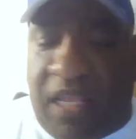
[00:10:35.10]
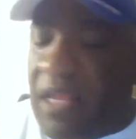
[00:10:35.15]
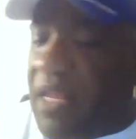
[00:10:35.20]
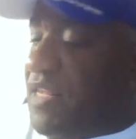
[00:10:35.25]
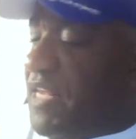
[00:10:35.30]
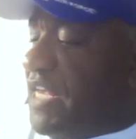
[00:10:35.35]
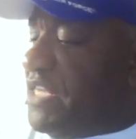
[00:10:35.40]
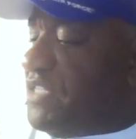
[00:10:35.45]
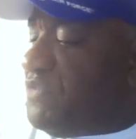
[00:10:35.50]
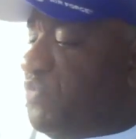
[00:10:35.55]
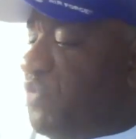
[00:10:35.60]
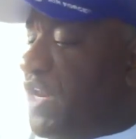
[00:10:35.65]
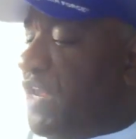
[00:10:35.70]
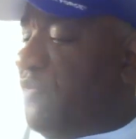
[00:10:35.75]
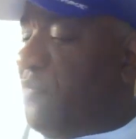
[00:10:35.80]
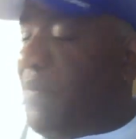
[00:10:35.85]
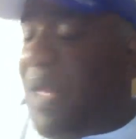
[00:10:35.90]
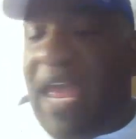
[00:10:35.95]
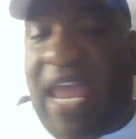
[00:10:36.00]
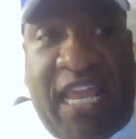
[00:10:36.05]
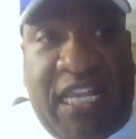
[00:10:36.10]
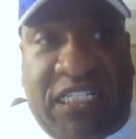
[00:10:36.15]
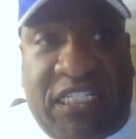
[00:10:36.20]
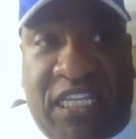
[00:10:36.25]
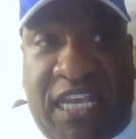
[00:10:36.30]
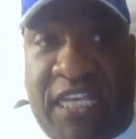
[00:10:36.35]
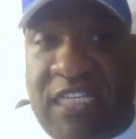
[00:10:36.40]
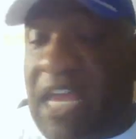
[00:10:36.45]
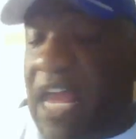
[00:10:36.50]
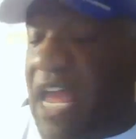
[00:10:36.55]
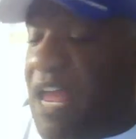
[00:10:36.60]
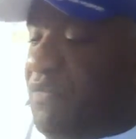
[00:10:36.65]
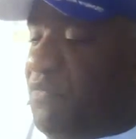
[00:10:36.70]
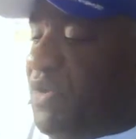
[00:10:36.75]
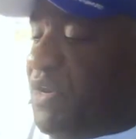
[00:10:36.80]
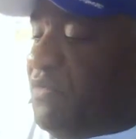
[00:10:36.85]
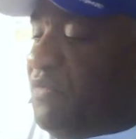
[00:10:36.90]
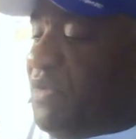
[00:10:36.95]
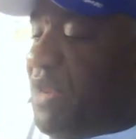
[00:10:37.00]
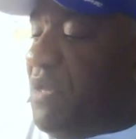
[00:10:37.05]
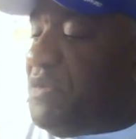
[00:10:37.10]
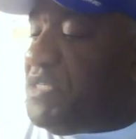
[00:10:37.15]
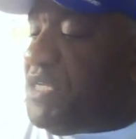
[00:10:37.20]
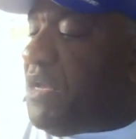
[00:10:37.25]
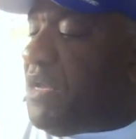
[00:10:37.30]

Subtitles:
That's one of my essays I had written when I was in